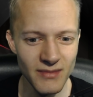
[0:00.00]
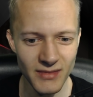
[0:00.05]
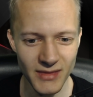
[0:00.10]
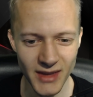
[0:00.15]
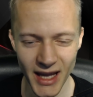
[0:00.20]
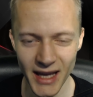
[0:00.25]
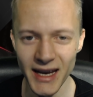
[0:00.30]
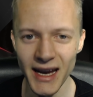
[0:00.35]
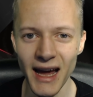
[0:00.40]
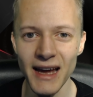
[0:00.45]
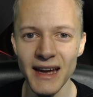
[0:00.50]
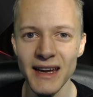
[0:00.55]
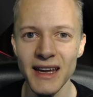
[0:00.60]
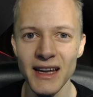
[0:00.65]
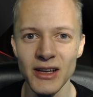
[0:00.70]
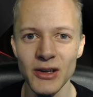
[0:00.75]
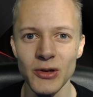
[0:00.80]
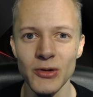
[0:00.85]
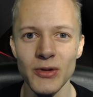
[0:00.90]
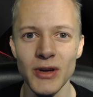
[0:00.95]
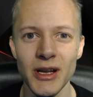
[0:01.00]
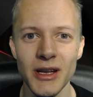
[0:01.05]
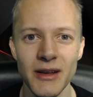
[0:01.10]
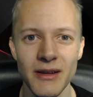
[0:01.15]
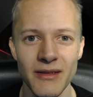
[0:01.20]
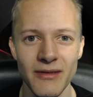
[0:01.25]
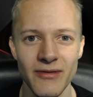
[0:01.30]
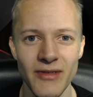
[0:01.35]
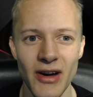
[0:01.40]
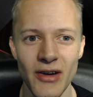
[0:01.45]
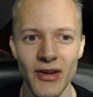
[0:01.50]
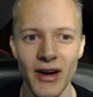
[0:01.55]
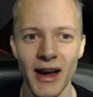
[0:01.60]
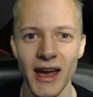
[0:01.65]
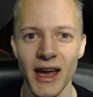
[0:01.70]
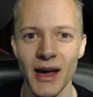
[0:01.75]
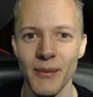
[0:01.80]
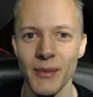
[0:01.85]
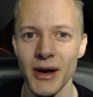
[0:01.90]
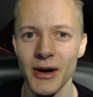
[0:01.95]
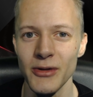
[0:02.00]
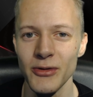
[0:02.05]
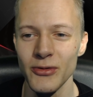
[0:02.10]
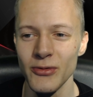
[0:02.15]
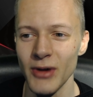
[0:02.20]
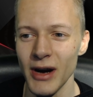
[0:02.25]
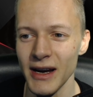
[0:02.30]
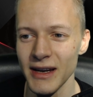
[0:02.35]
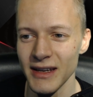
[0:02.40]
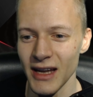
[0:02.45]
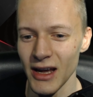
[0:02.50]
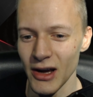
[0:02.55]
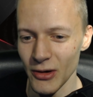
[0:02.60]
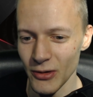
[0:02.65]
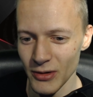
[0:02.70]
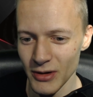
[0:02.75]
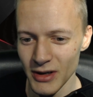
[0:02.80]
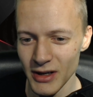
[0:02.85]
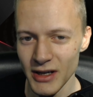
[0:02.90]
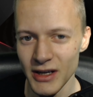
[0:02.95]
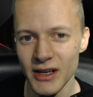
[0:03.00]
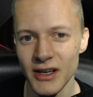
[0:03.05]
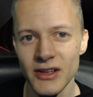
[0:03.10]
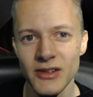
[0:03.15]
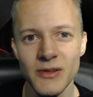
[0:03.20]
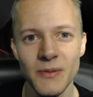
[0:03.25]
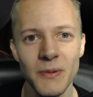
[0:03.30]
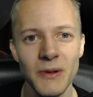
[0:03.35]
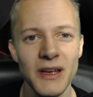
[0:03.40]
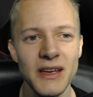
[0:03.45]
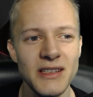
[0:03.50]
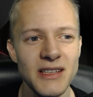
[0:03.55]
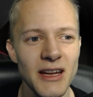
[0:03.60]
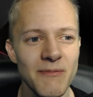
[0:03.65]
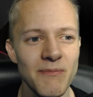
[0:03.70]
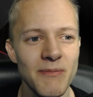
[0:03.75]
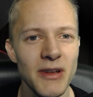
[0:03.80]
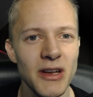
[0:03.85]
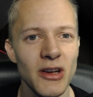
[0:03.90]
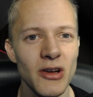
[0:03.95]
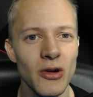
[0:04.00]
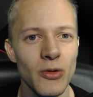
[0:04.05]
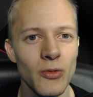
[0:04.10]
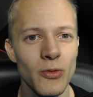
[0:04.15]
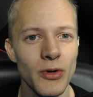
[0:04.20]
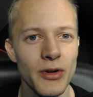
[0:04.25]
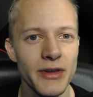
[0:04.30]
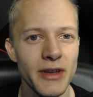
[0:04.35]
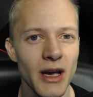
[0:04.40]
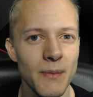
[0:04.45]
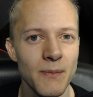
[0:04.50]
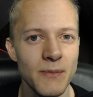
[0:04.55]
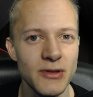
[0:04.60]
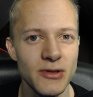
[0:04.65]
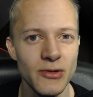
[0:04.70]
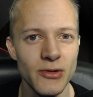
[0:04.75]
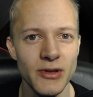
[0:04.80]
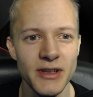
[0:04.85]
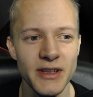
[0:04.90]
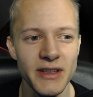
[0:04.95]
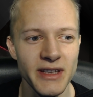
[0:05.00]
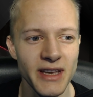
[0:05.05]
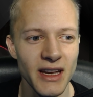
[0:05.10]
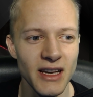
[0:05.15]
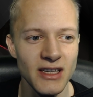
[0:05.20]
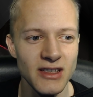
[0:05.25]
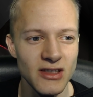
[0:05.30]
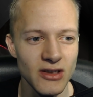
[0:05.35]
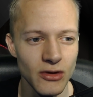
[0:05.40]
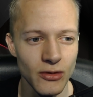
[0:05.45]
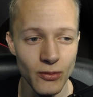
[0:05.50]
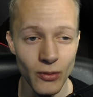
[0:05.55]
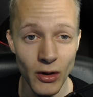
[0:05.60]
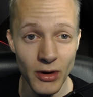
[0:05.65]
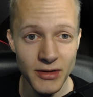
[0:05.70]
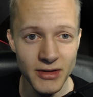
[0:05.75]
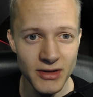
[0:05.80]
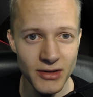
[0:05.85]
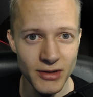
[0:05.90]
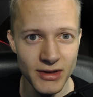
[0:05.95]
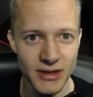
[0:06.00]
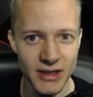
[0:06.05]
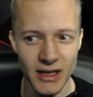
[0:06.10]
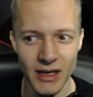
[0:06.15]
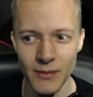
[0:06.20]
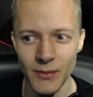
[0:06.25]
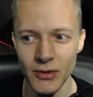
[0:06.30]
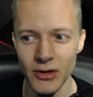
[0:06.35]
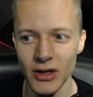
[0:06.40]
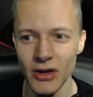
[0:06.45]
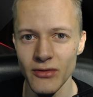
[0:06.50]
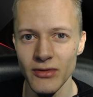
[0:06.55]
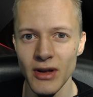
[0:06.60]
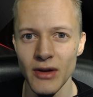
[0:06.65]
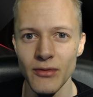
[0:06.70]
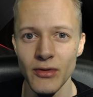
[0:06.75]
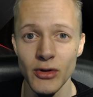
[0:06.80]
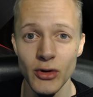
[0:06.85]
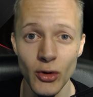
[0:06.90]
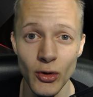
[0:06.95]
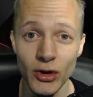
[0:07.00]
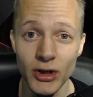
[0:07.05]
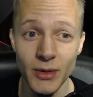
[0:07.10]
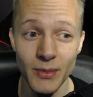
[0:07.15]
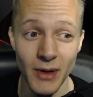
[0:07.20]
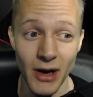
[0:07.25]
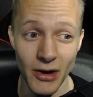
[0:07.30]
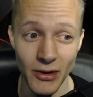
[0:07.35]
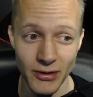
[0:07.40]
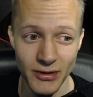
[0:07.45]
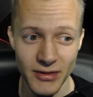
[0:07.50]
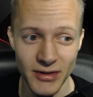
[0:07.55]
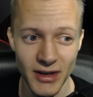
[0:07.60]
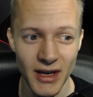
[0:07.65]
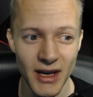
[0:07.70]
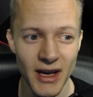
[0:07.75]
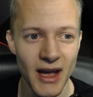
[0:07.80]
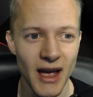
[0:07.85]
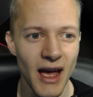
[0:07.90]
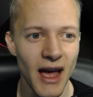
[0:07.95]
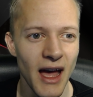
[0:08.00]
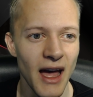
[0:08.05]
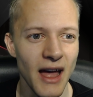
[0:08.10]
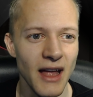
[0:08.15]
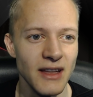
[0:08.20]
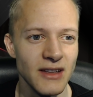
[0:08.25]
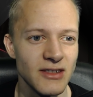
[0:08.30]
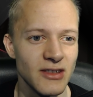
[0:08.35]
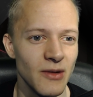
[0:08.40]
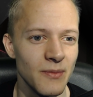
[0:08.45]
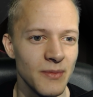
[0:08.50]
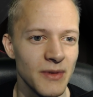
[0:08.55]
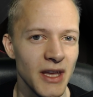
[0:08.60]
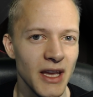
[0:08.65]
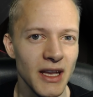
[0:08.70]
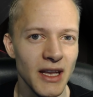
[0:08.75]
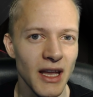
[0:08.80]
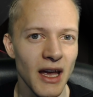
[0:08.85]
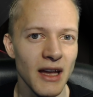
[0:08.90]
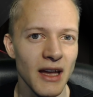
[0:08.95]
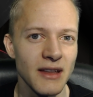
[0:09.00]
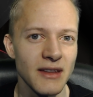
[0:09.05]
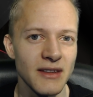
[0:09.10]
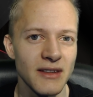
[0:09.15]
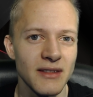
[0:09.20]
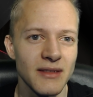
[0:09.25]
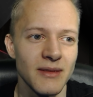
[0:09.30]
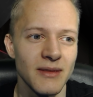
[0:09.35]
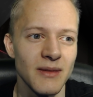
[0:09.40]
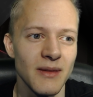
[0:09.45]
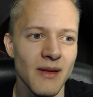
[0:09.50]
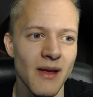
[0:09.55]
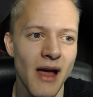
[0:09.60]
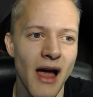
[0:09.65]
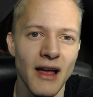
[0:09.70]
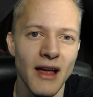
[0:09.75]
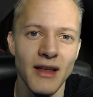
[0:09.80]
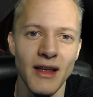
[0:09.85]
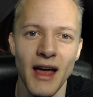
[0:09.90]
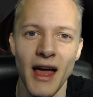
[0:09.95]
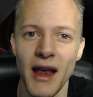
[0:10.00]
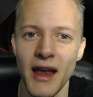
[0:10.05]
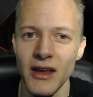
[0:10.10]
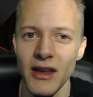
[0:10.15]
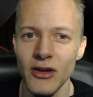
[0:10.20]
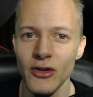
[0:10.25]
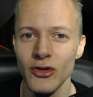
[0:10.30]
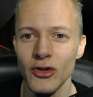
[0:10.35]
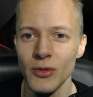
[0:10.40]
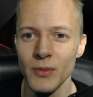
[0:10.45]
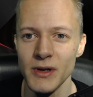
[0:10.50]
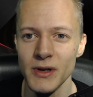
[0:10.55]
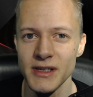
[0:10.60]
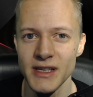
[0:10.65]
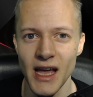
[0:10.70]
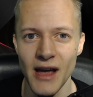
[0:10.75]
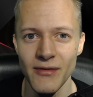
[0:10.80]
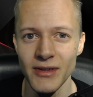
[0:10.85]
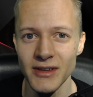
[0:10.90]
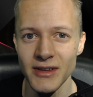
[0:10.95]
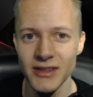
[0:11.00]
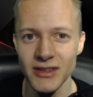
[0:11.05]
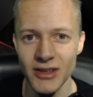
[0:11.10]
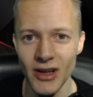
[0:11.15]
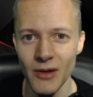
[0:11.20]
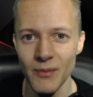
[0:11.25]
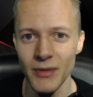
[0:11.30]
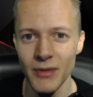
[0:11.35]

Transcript: that I can do in where I am at right now. So please let me know what absurd things you want to see but you've never thought about and something that any YouTubers haven't done